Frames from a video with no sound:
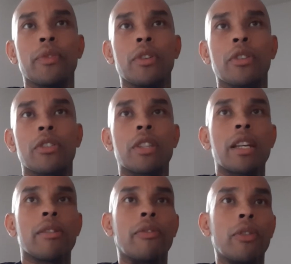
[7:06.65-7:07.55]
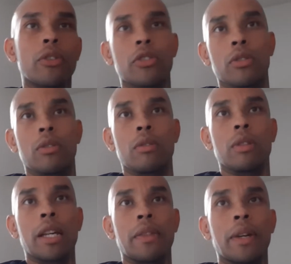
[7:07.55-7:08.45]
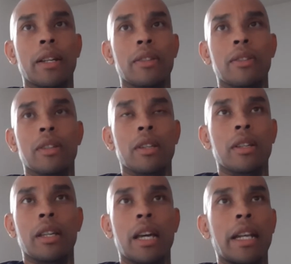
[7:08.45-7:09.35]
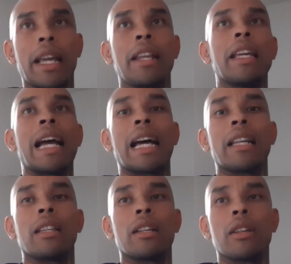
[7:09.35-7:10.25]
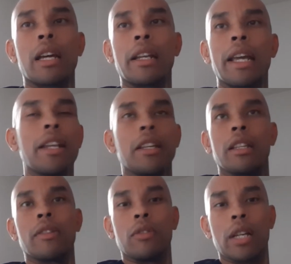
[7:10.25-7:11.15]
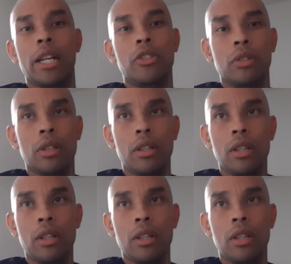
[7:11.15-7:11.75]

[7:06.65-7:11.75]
You're staying versatile, and that's at any level actually.